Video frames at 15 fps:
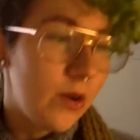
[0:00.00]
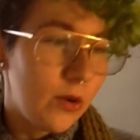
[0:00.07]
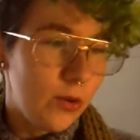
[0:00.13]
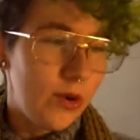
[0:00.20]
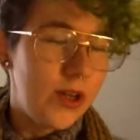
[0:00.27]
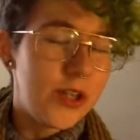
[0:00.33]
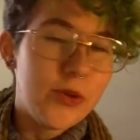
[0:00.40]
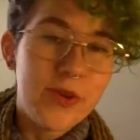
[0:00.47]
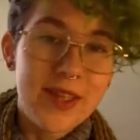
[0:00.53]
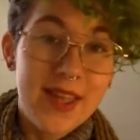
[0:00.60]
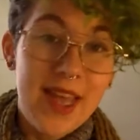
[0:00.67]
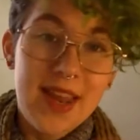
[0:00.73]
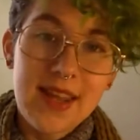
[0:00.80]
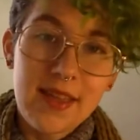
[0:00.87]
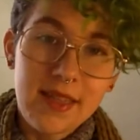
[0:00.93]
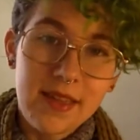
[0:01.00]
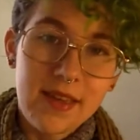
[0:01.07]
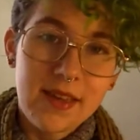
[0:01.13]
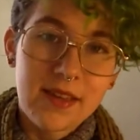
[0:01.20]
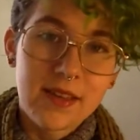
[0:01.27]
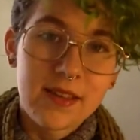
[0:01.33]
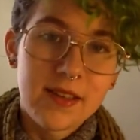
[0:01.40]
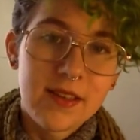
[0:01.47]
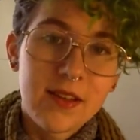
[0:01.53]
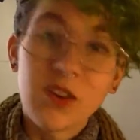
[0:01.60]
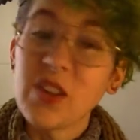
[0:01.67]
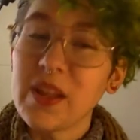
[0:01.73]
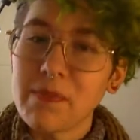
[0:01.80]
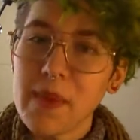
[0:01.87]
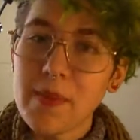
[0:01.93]
or doing anything,
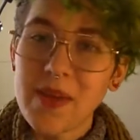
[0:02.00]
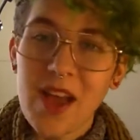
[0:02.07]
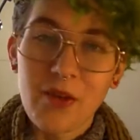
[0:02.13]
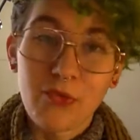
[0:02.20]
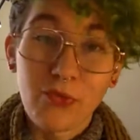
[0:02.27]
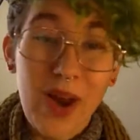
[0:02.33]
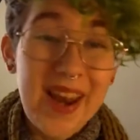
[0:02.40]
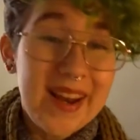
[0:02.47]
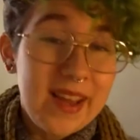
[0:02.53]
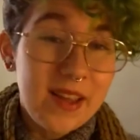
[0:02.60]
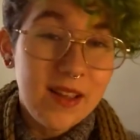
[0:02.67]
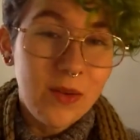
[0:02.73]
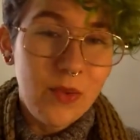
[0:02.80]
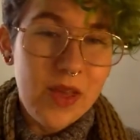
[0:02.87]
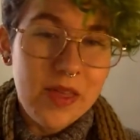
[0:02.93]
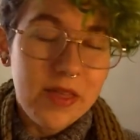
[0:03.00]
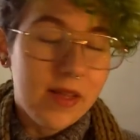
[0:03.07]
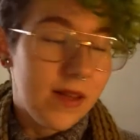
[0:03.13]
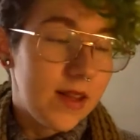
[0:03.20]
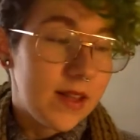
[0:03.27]
or like maybe at writing with